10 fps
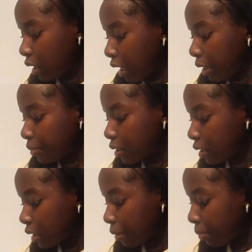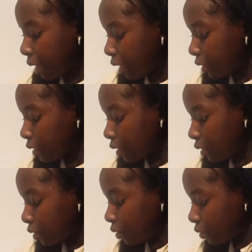yeah, I'm just gonna make
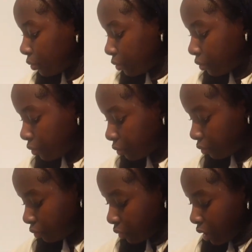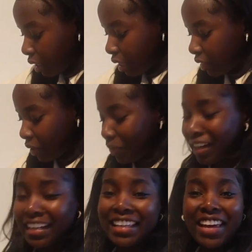them and then we're
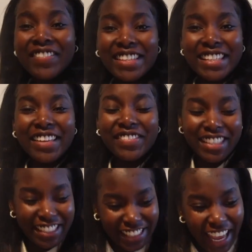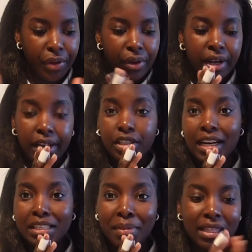gonna give it to them today. Okay, so
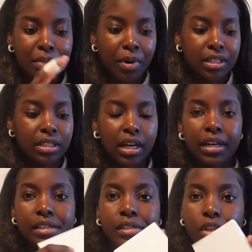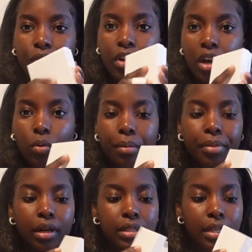let's make these boxes, guys. So I've got one
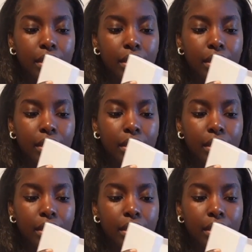box like